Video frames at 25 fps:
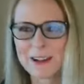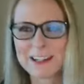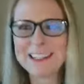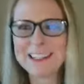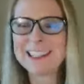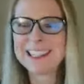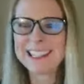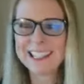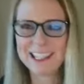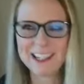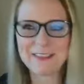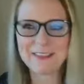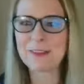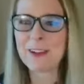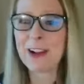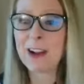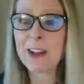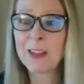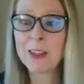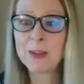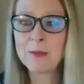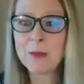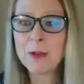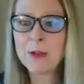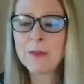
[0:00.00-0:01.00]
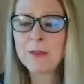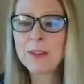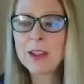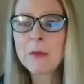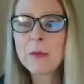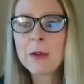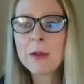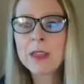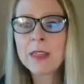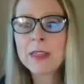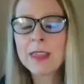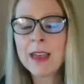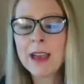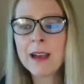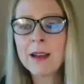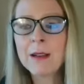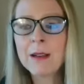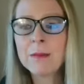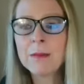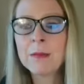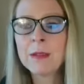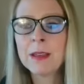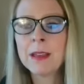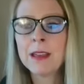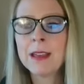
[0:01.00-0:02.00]
and sit in front of the movie with
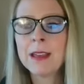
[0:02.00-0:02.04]
them.